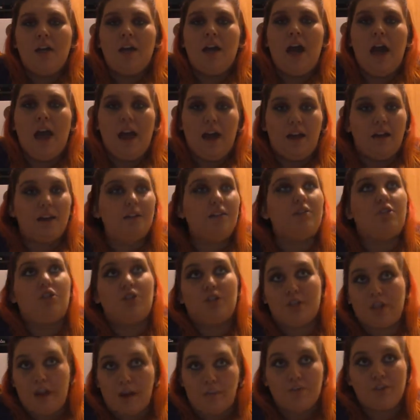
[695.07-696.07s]
and
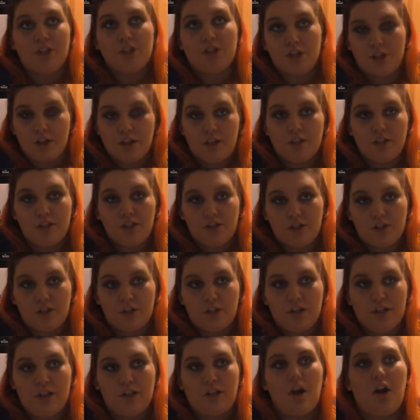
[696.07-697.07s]
just kept stirring and
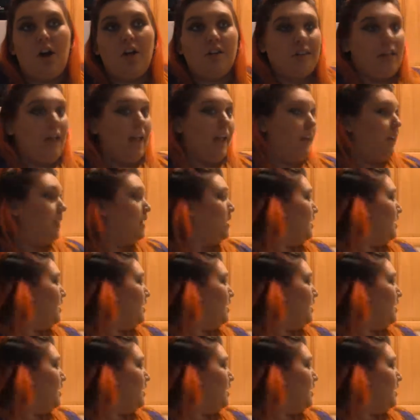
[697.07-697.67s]
stirring on like